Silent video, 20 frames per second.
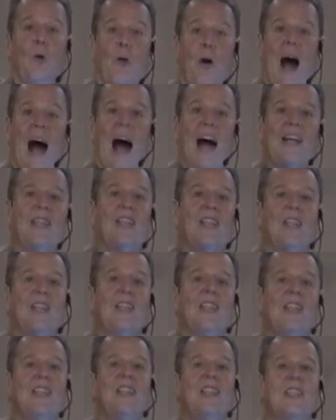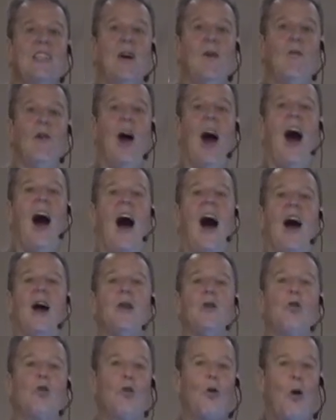The righteousness of
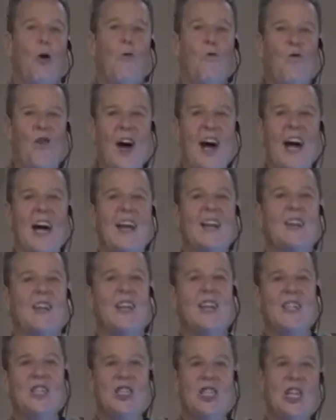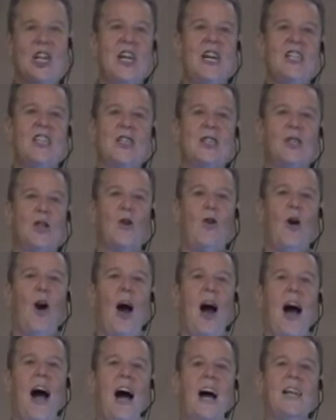God through faith in Jesus
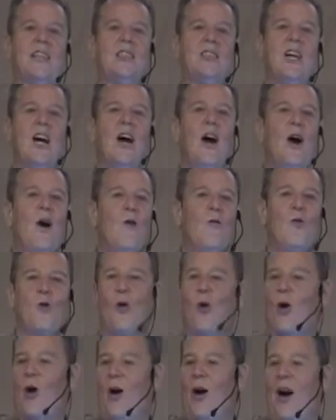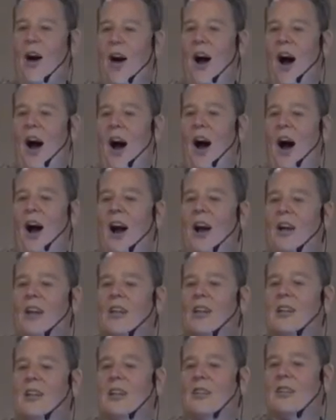Christ for
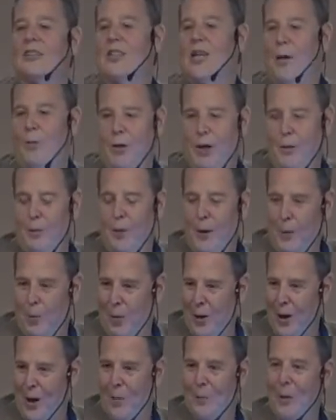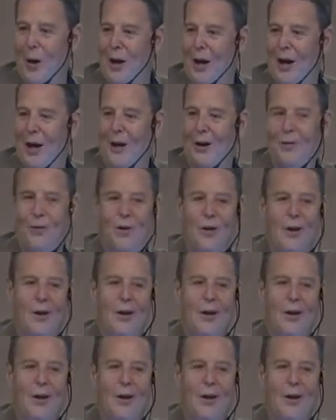some of the people that believe.